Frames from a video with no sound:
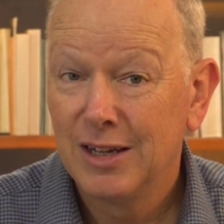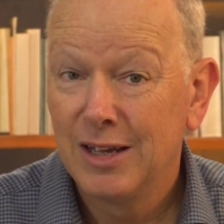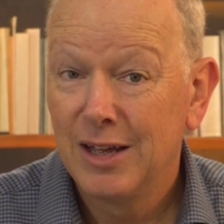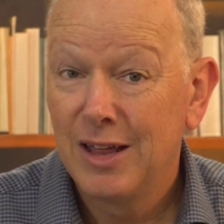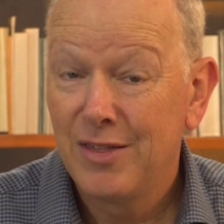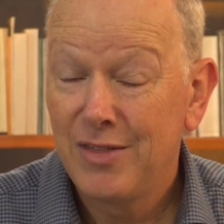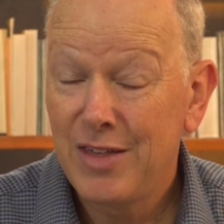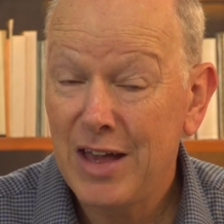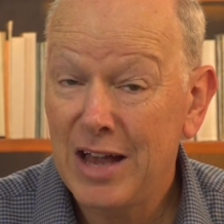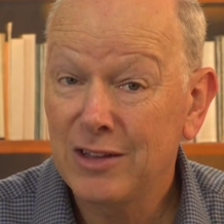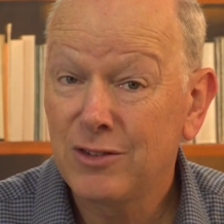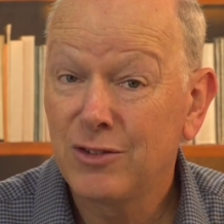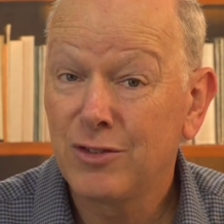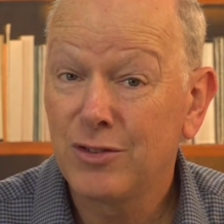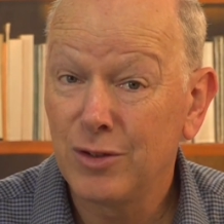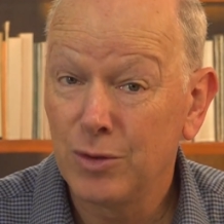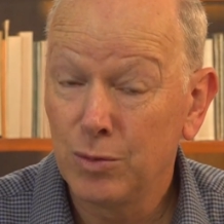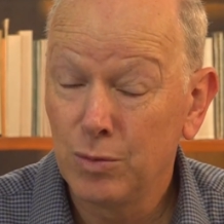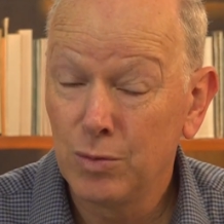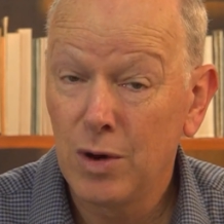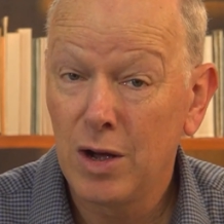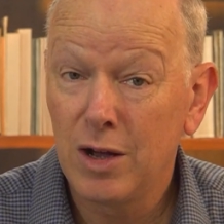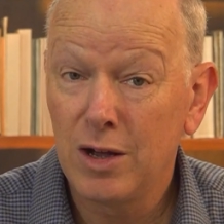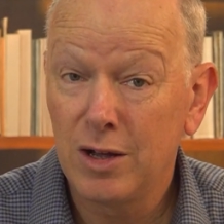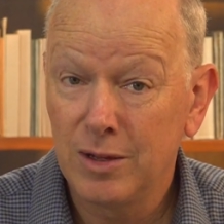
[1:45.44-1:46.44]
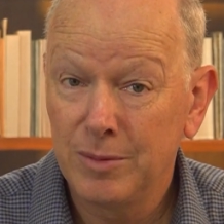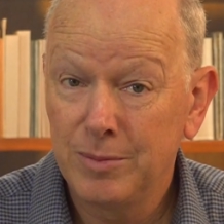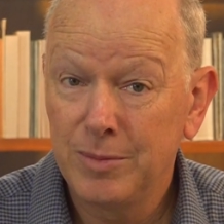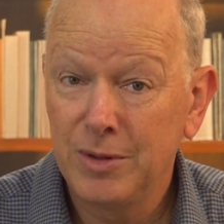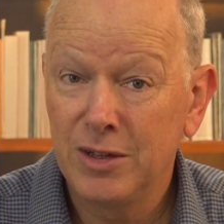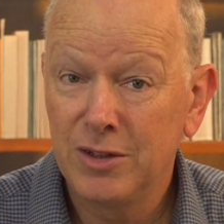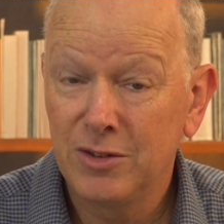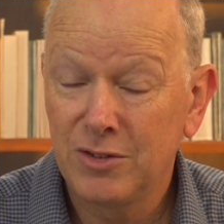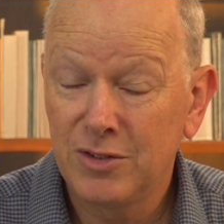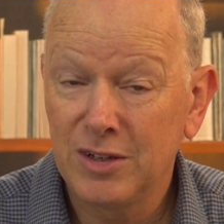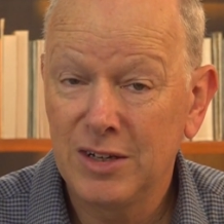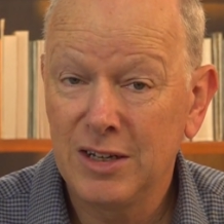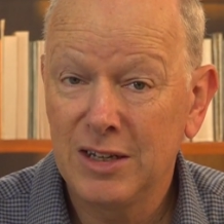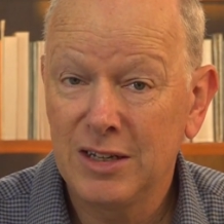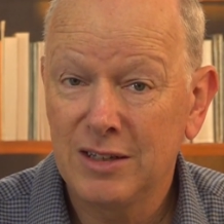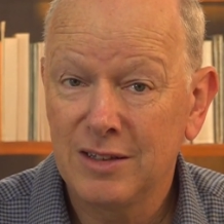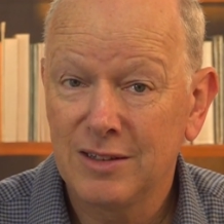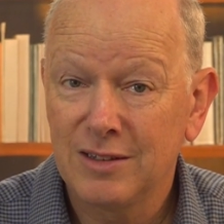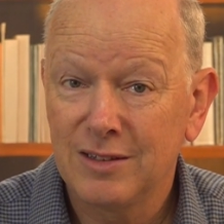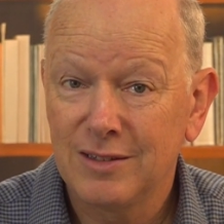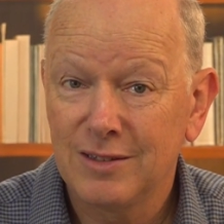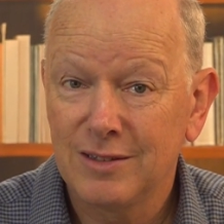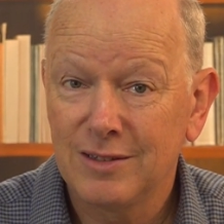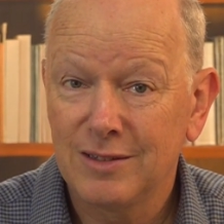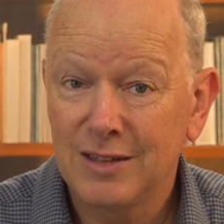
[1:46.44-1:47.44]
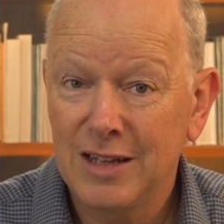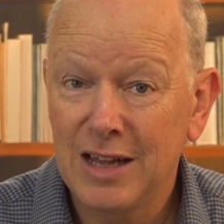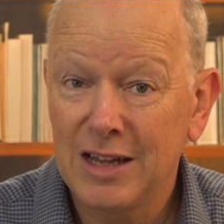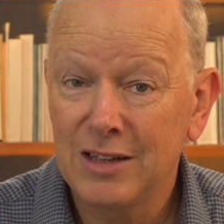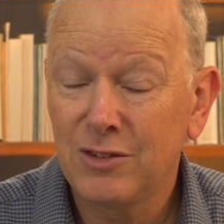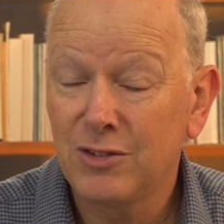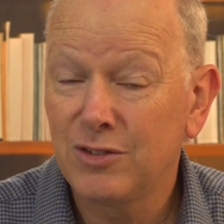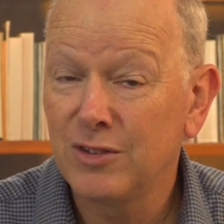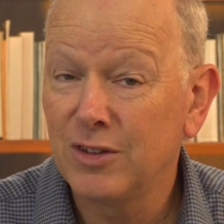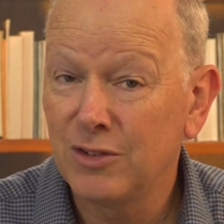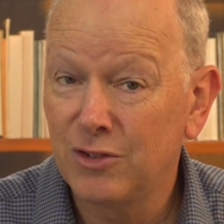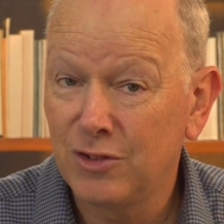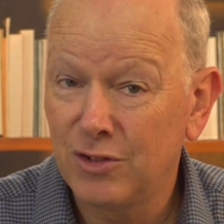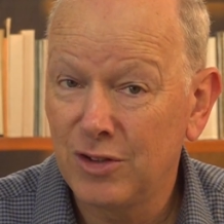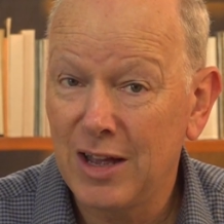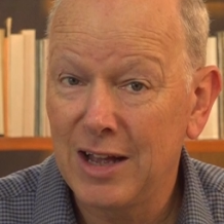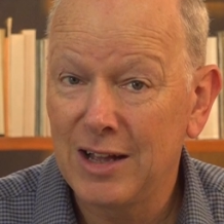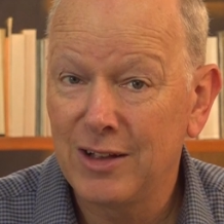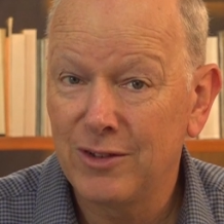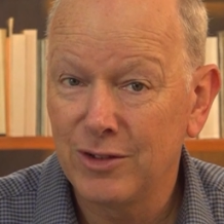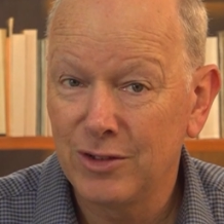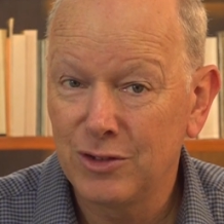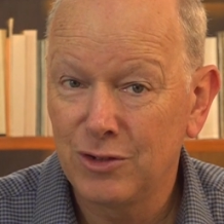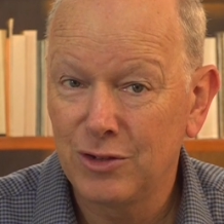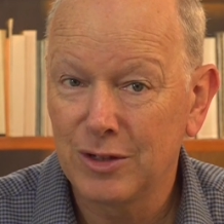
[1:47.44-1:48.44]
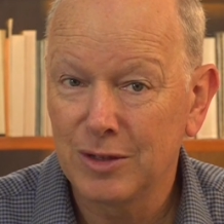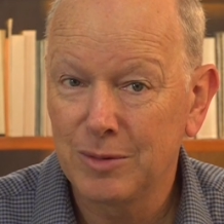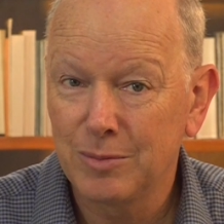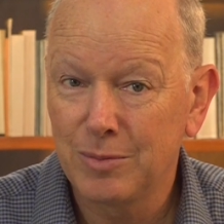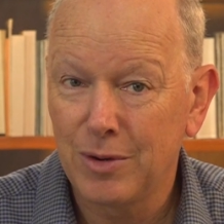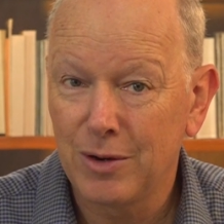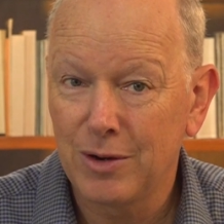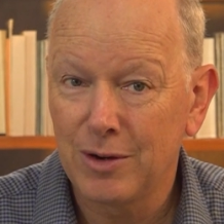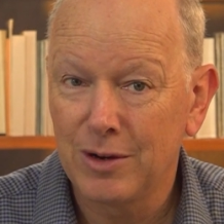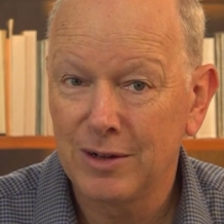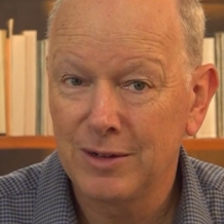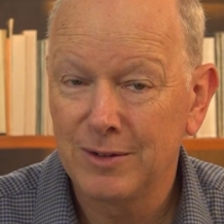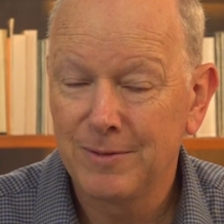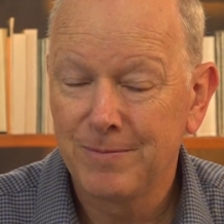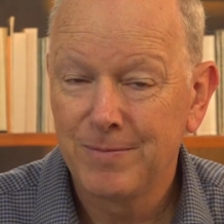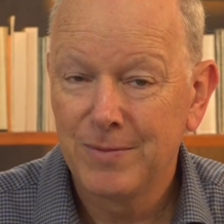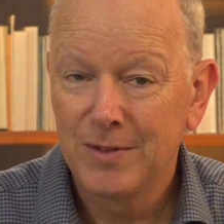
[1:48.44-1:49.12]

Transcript: That's the rub, isn't it? That's the challenging part.